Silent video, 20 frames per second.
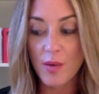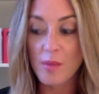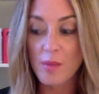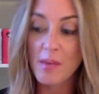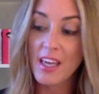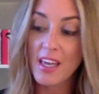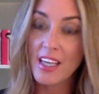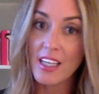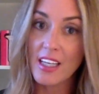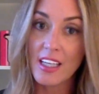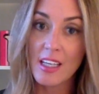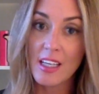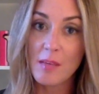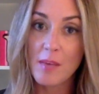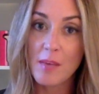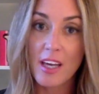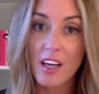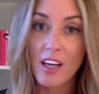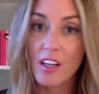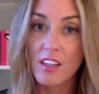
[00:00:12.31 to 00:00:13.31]
would make an
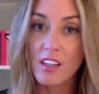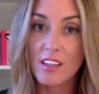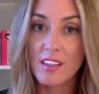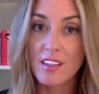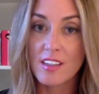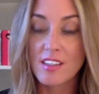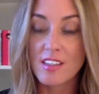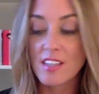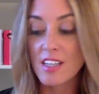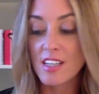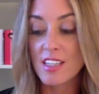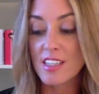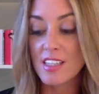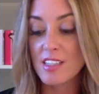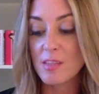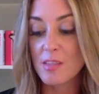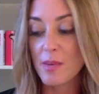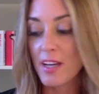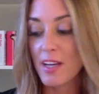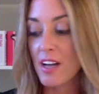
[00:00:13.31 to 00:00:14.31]
email and send
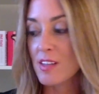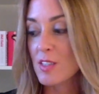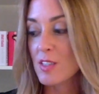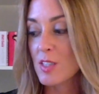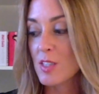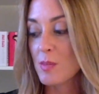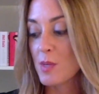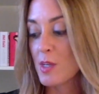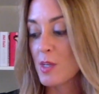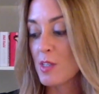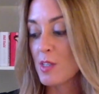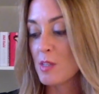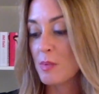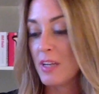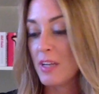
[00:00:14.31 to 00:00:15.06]
it to my customers,